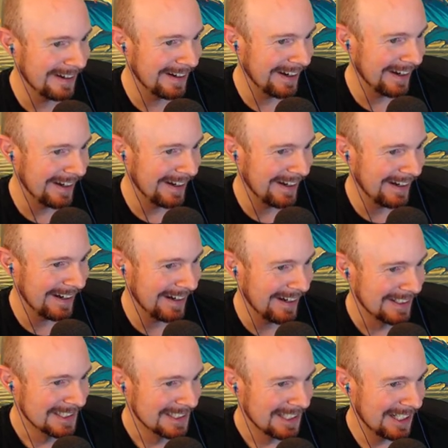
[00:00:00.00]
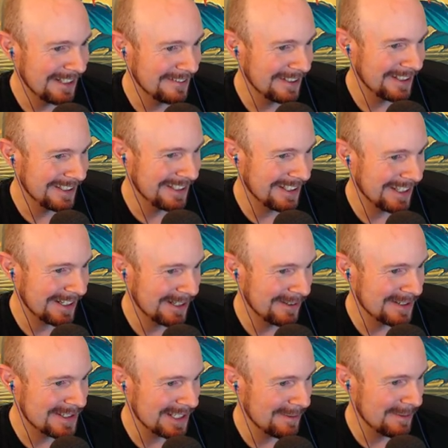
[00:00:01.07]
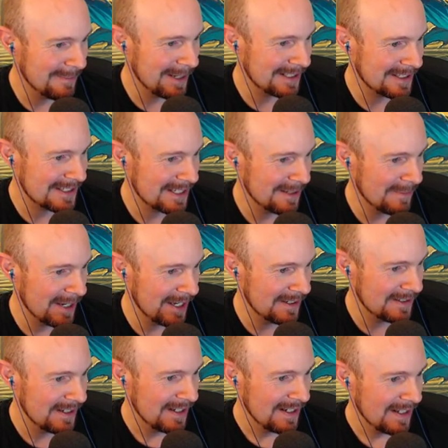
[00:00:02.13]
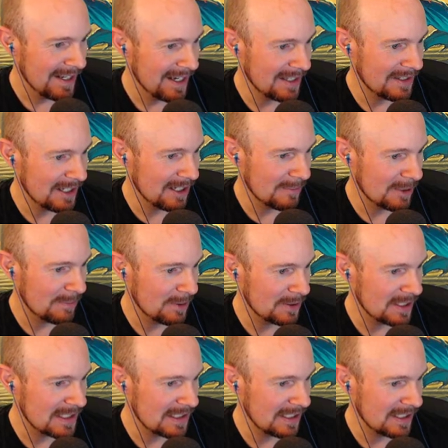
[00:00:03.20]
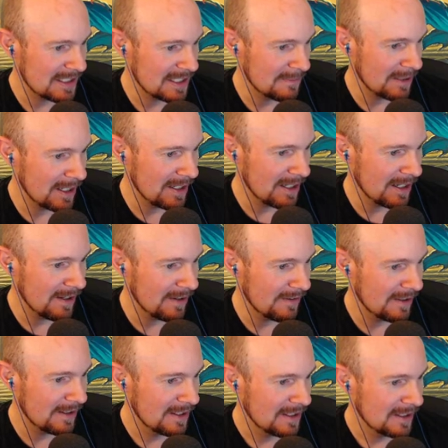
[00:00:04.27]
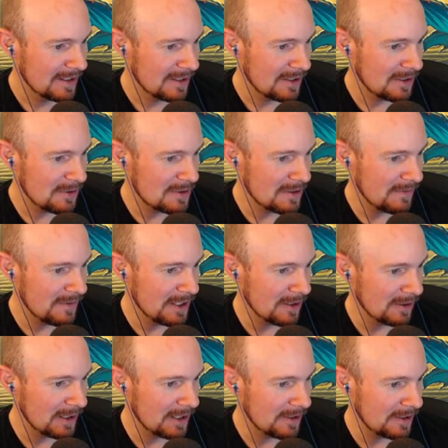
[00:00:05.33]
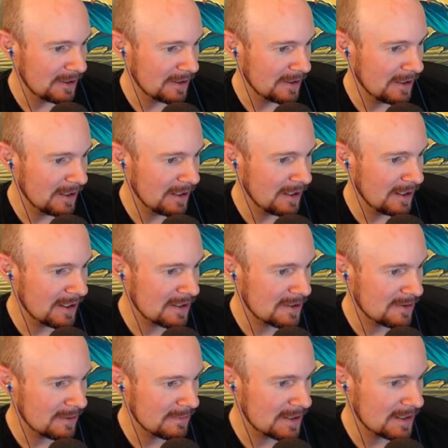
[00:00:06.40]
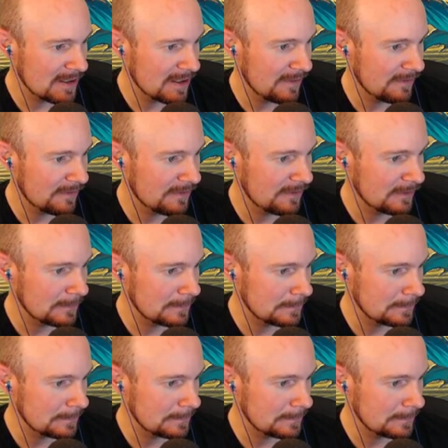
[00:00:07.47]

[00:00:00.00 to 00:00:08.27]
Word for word: I really need to get going. So let me make this command, and then I'm going to put these links in my uh, YouTube video later, uh, stream stuff.